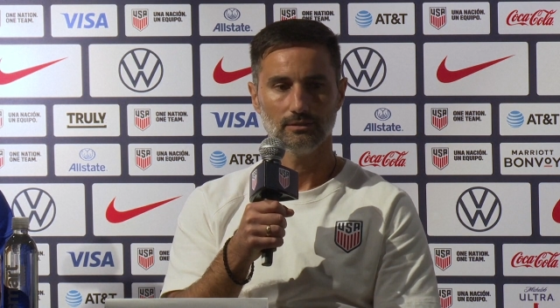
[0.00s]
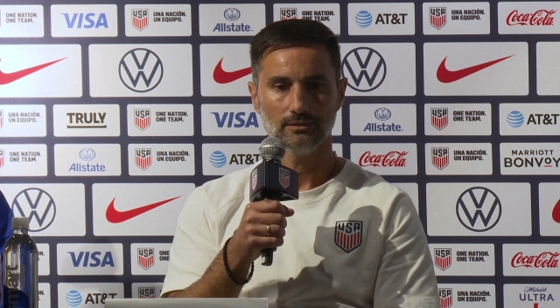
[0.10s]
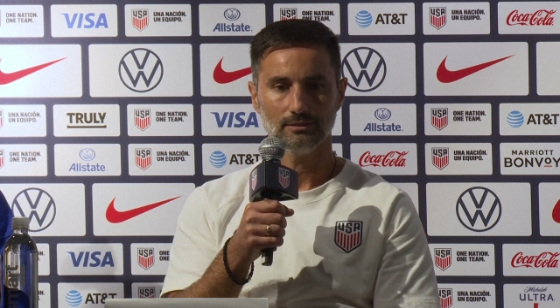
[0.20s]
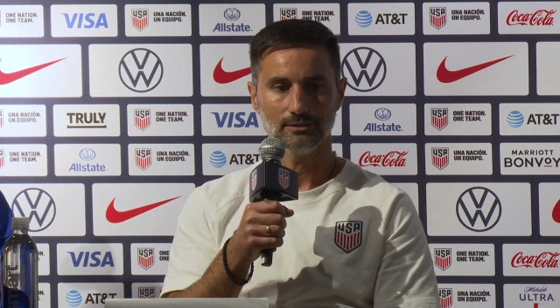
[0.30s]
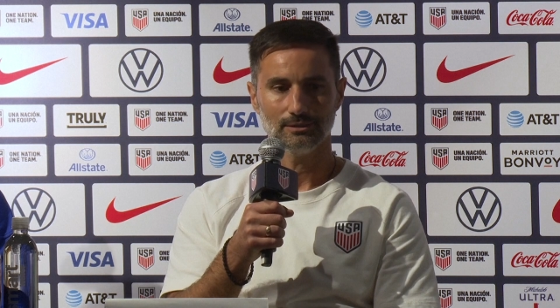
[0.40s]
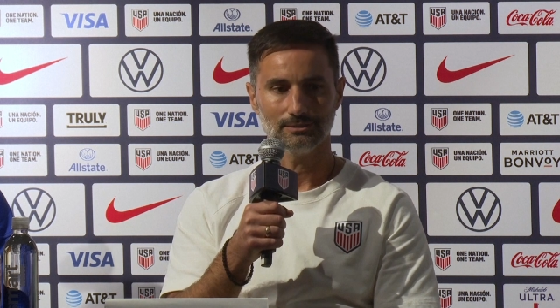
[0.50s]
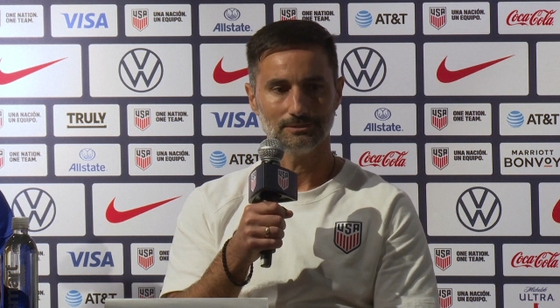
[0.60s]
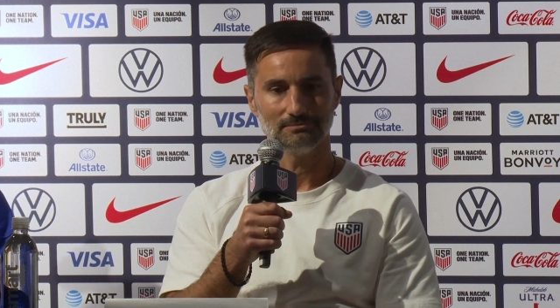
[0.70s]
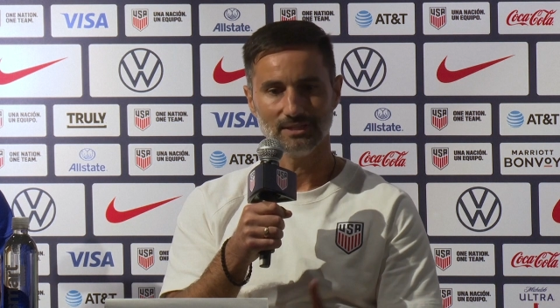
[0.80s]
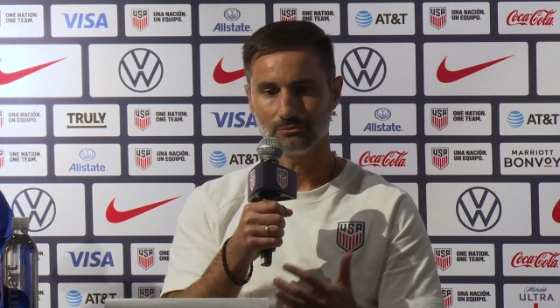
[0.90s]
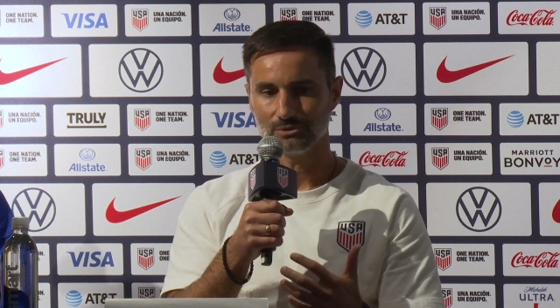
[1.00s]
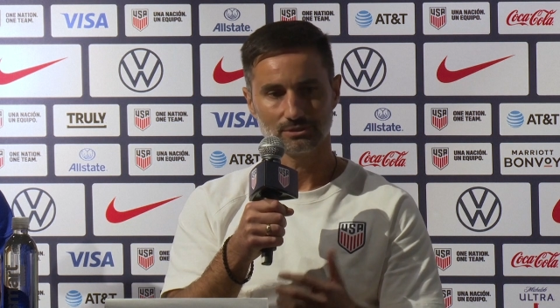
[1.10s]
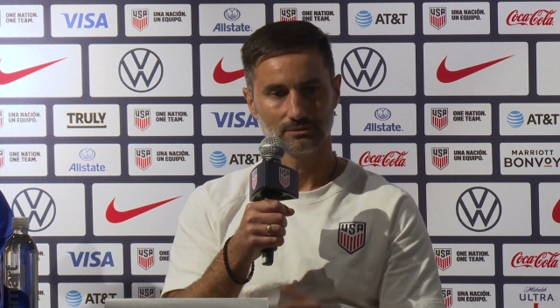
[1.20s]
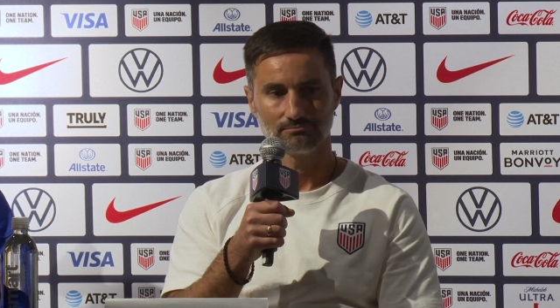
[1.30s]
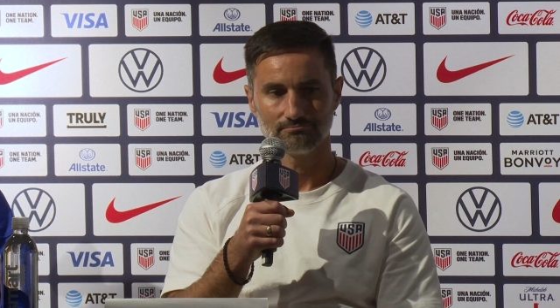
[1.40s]
Uh, yeah, was
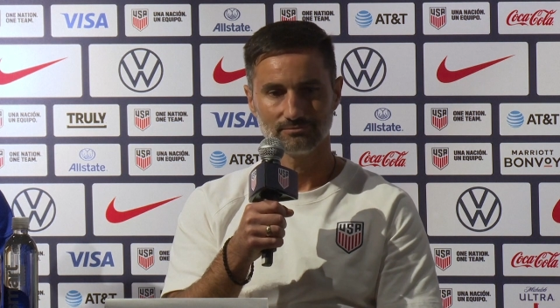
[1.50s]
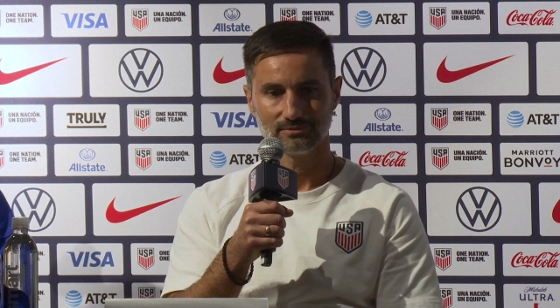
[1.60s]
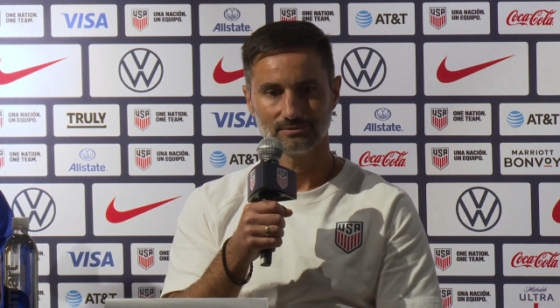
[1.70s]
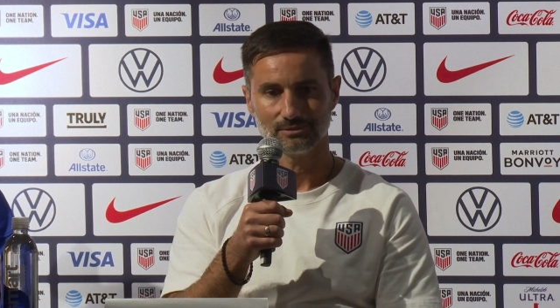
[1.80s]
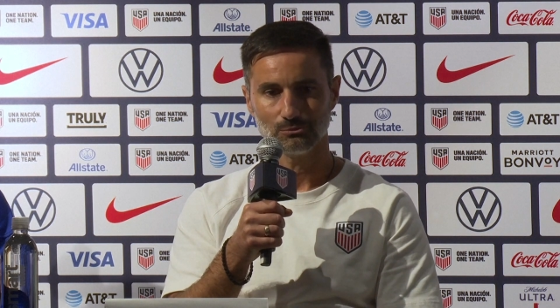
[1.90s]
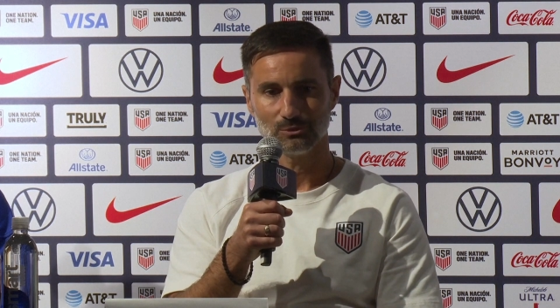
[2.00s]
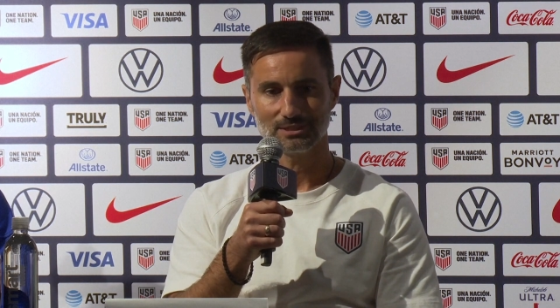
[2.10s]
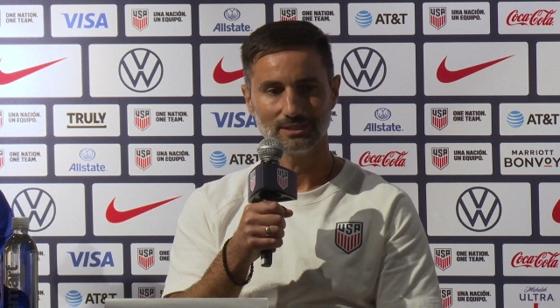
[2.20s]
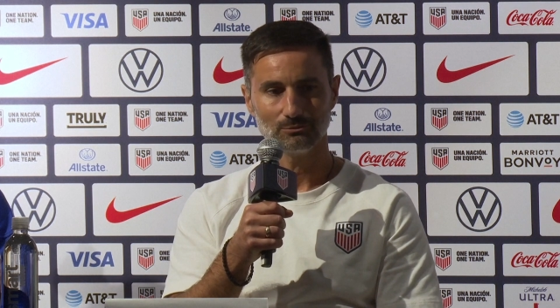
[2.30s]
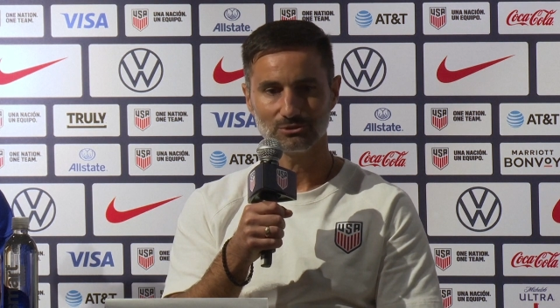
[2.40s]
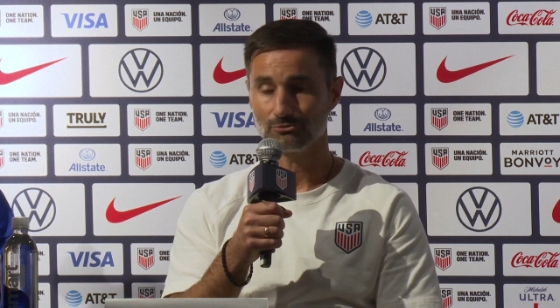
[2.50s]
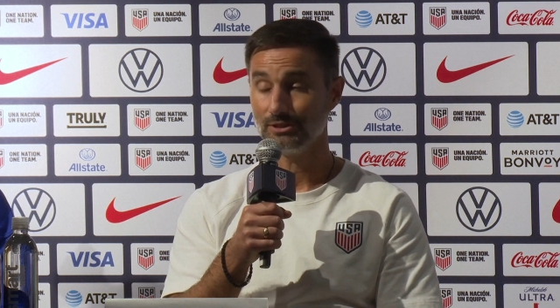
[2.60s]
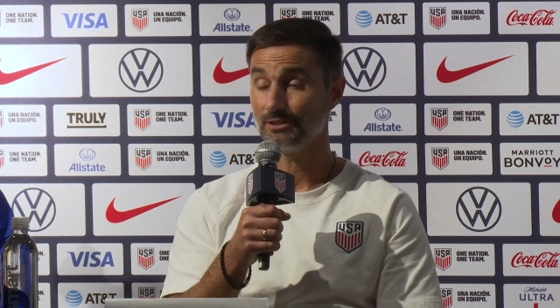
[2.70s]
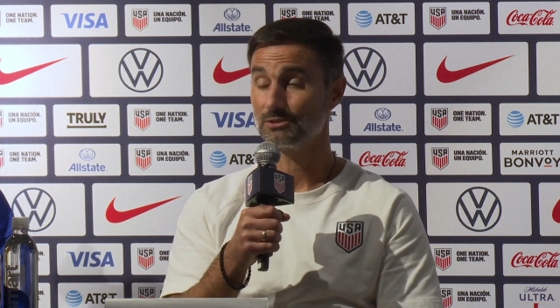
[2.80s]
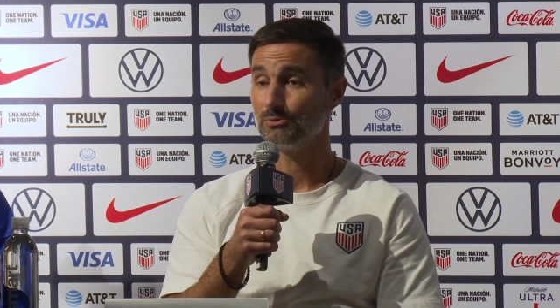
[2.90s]
on one side was a
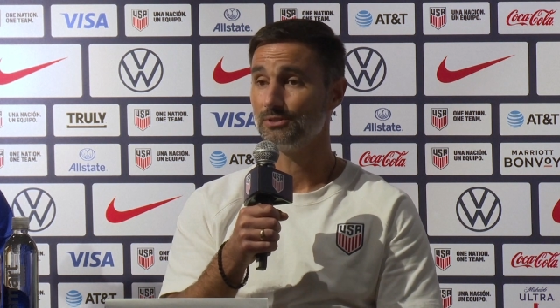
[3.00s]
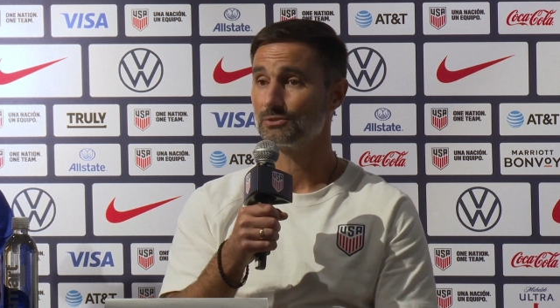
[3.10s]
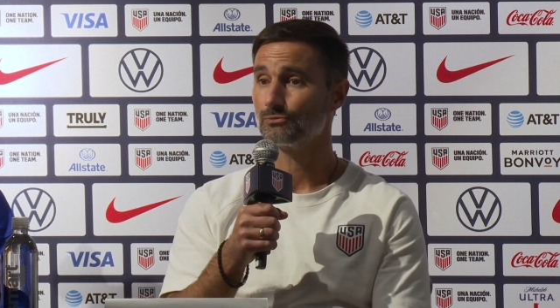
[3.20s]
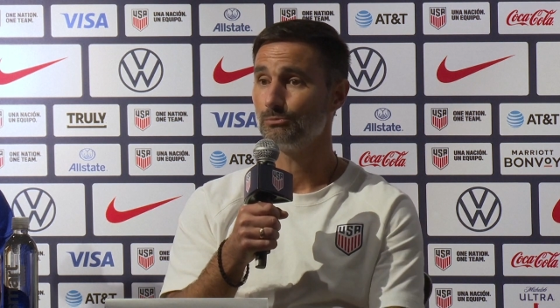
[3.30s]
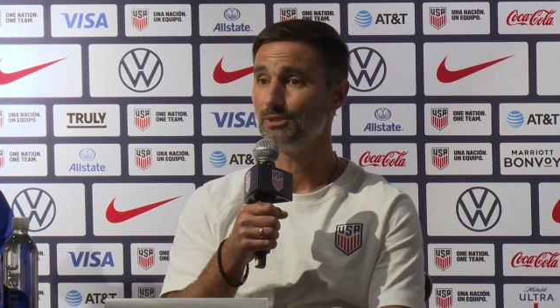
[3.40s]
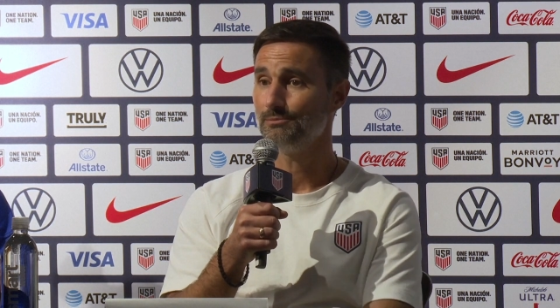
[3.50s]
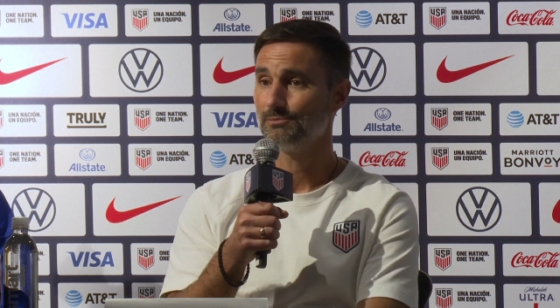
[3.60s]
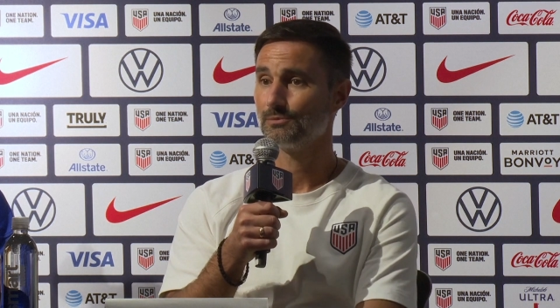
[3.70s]
great experience for me